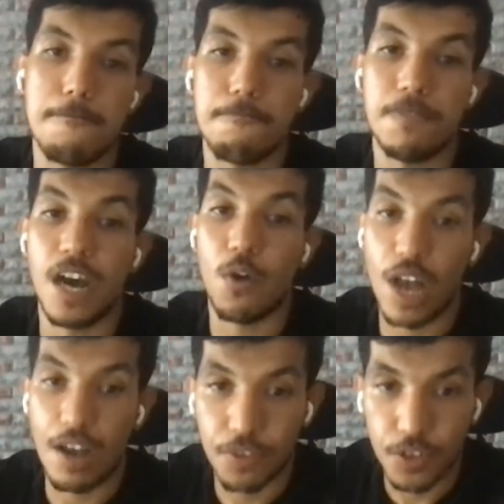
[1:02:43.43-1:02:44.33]
Now we
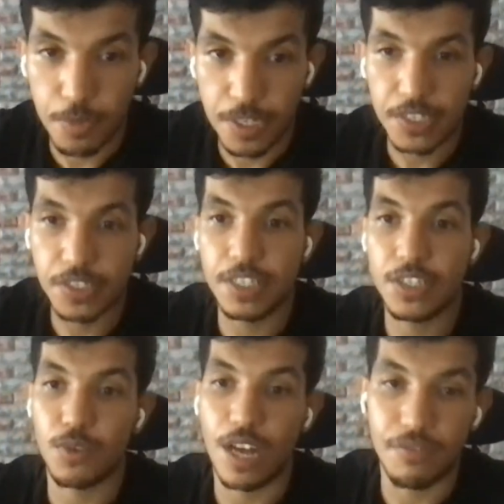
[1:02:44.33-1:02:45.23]
have
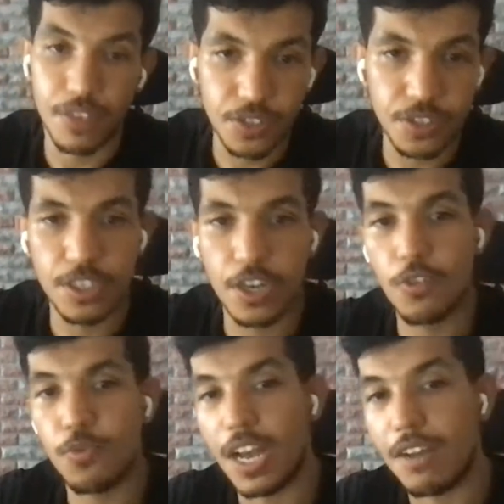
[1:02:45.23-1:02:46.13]
Kubernetes, we have
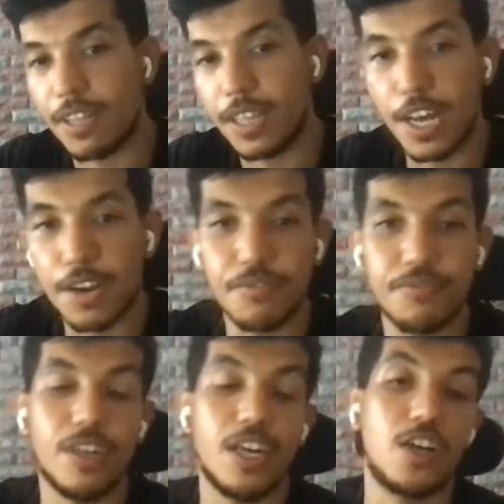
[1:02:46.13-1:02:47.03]
Istio, we have a lot of
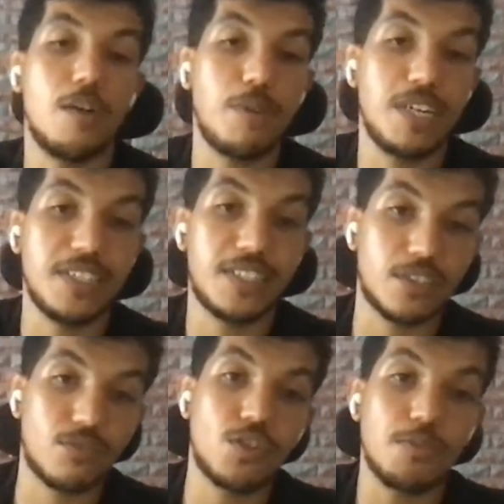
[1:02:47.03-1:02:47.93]
companies
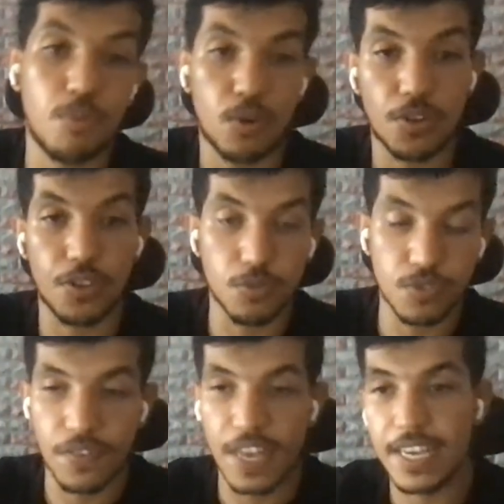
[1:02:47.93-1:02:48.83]
that support
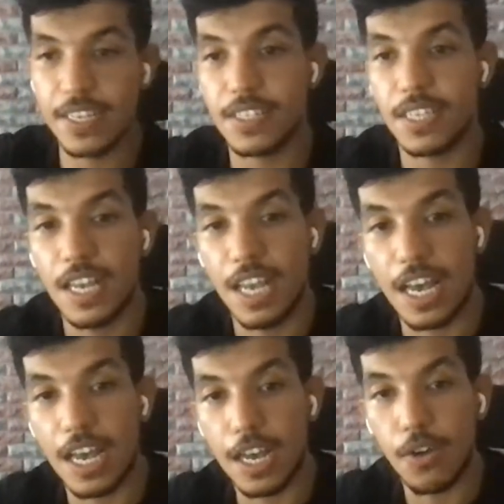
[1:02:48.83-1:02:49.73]
those things.
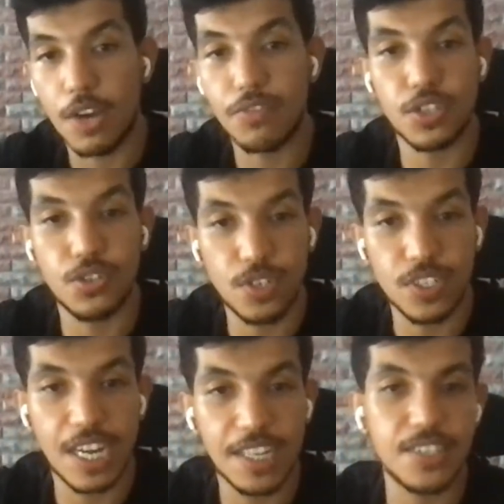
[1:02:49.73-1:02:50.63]
We have
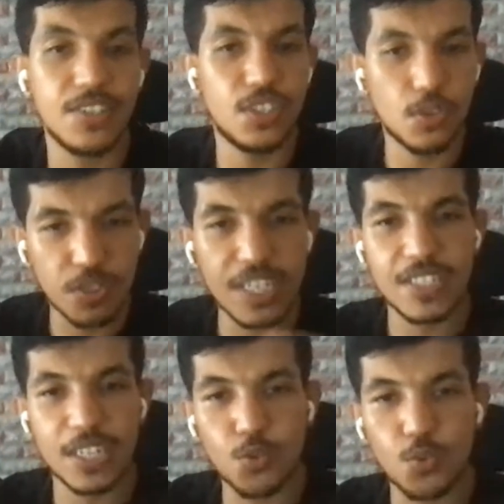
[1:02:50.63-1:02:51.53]
security analysis. So there
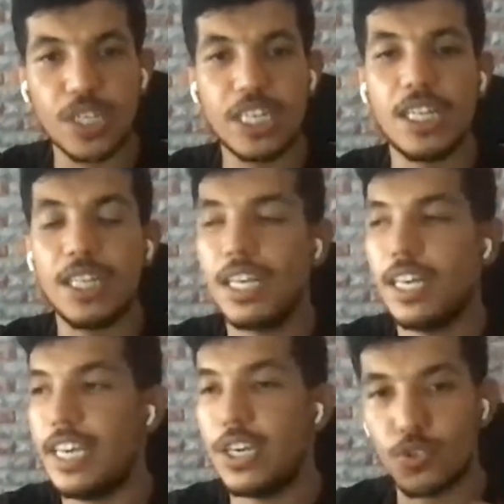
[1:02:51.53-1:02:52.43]
is a real
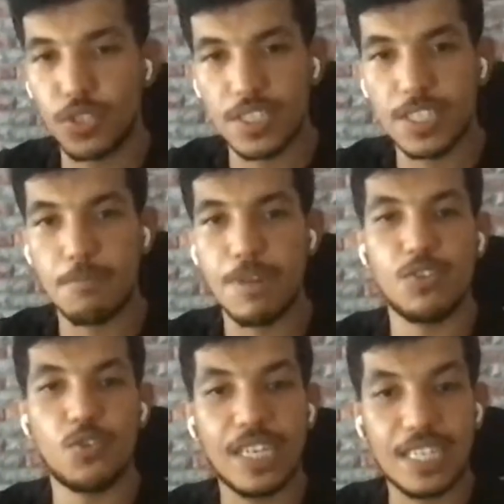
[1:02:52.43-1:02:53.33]
ecosystem and
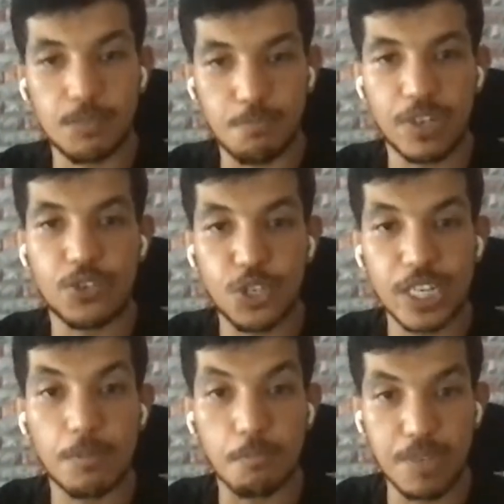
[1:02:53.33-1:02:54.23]
a
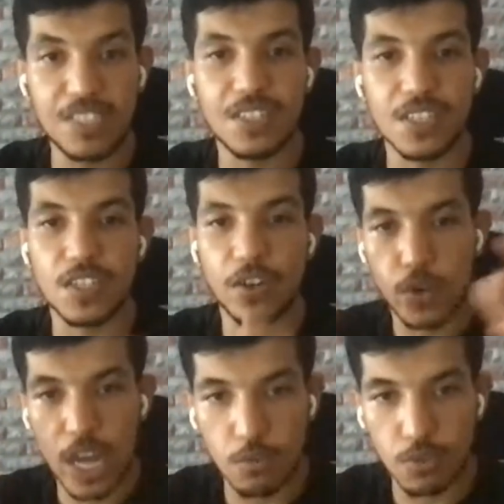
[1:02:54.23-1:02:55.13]
real business
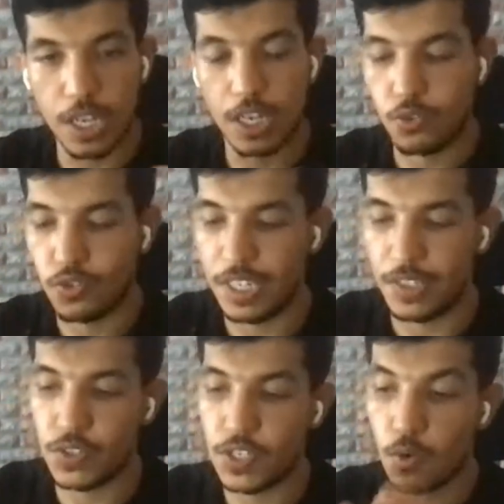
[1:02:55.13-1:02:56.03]
around
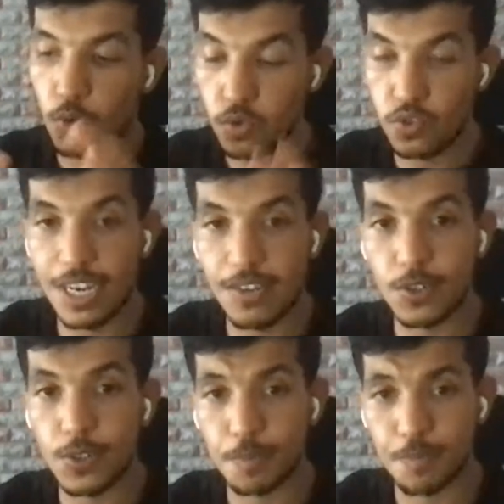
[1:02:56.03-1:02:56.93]
containers. So
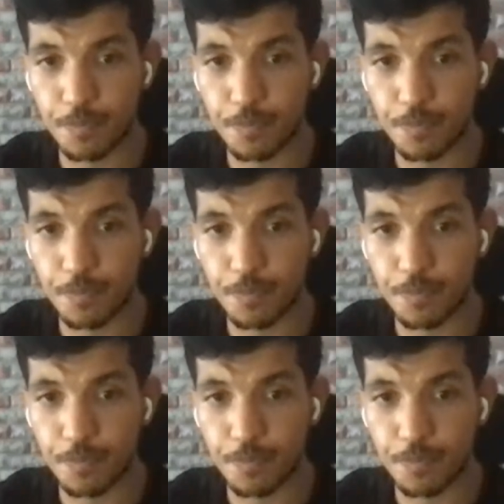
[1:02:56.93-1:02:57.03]
containers